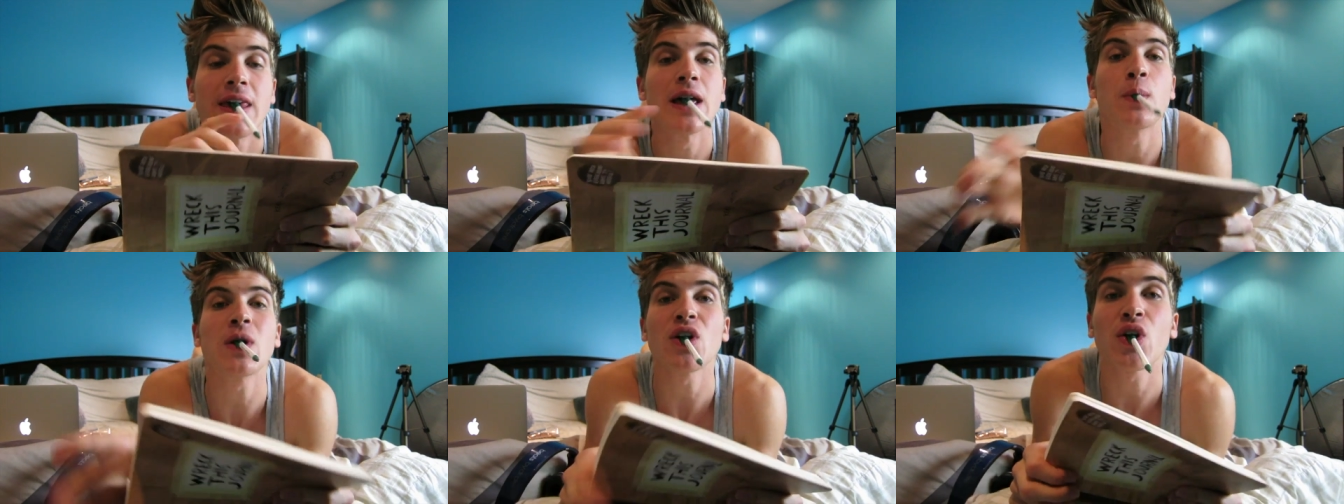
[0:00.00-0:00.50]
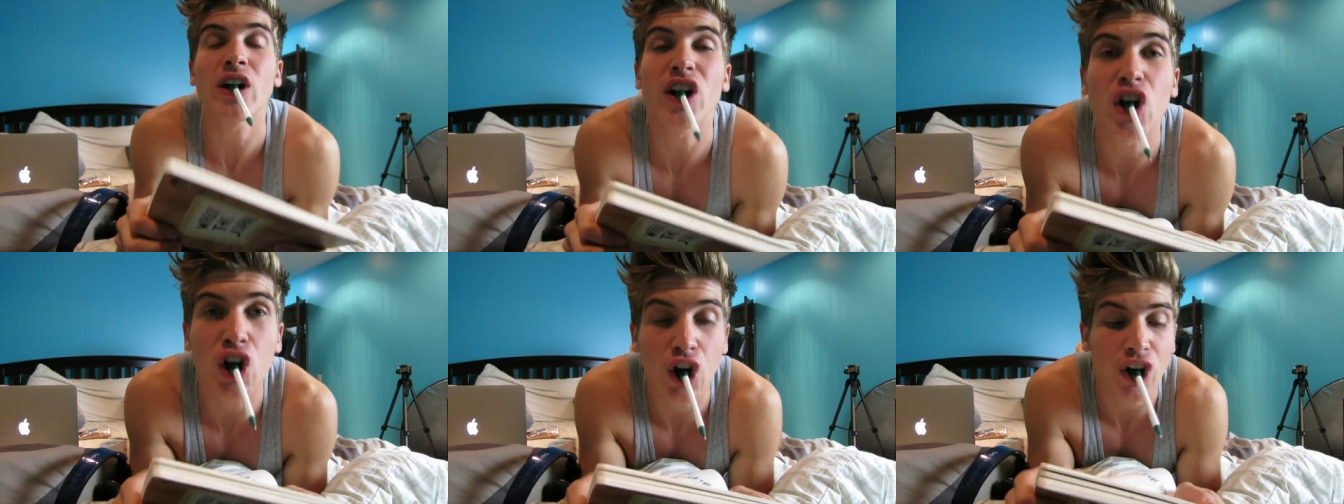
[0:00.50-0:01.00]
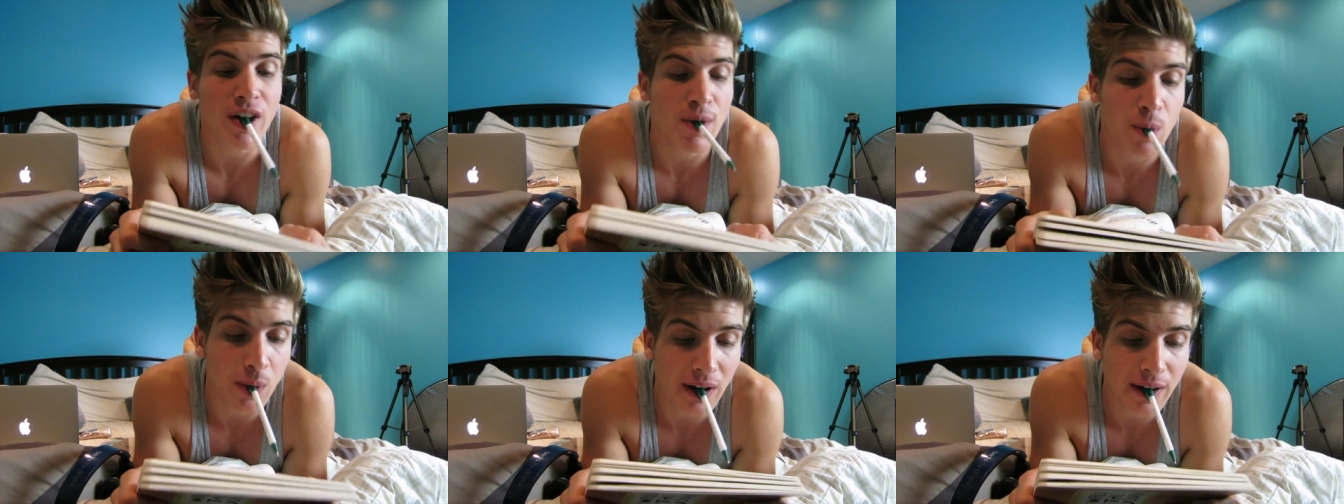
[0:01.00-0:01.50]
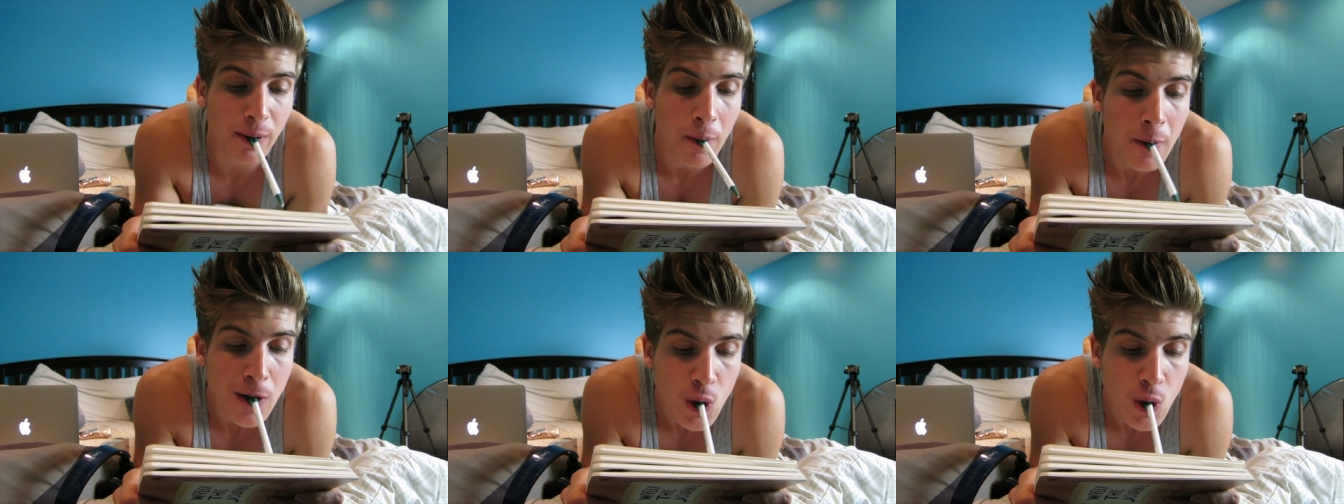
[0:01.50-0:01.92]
Then I'm going to try cursive, right?